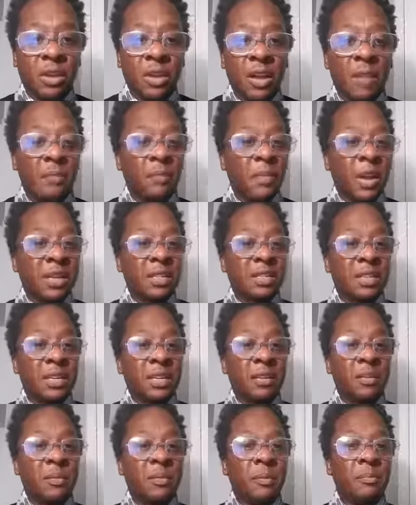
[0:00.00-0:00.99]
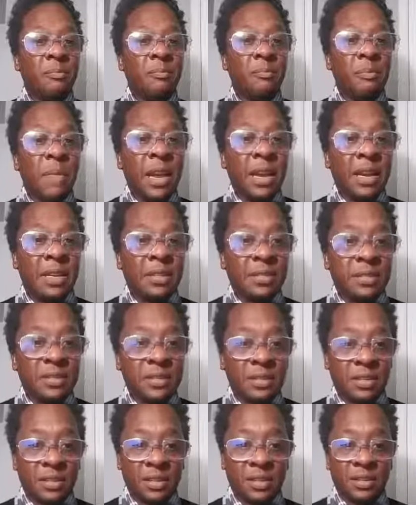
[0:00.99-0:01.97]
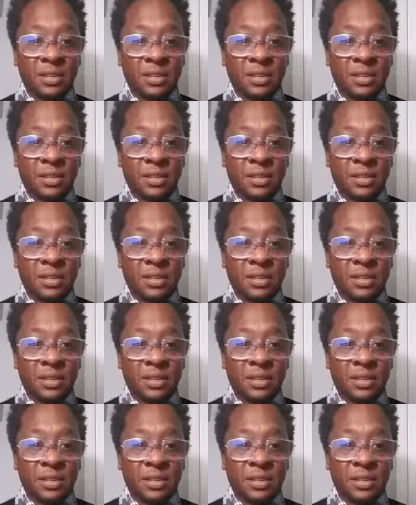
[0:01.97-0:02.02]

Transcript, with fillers: It makes it mixed.